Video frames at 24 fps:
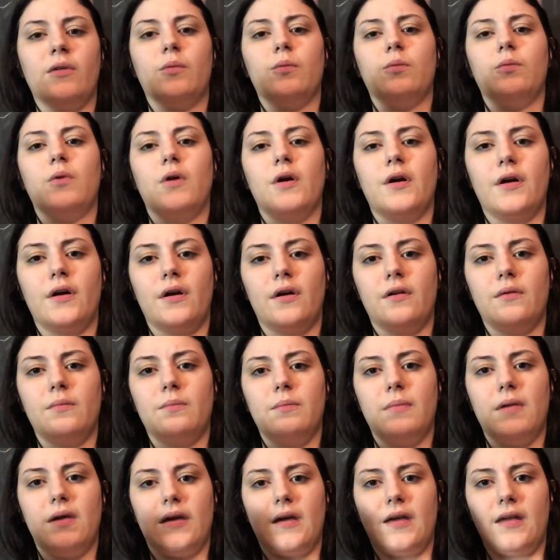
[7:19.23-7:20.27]
word
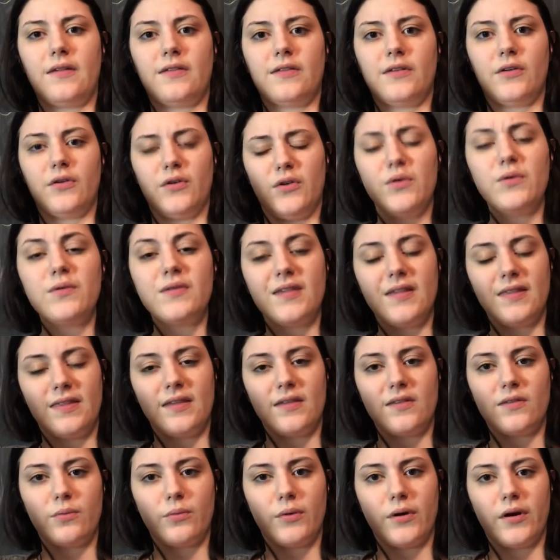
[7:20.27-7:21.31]
because they're using
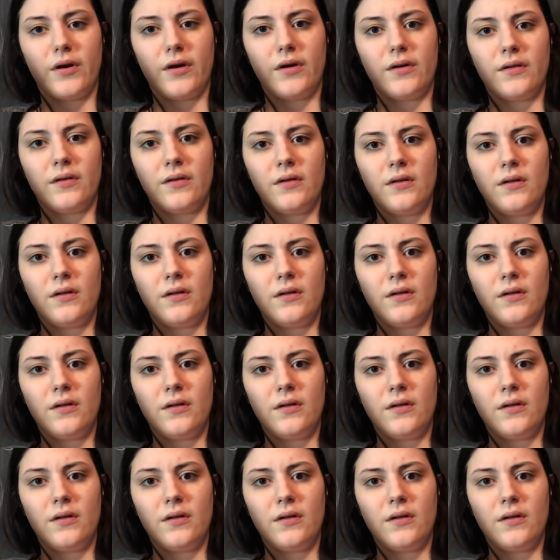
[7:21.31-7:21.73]
this word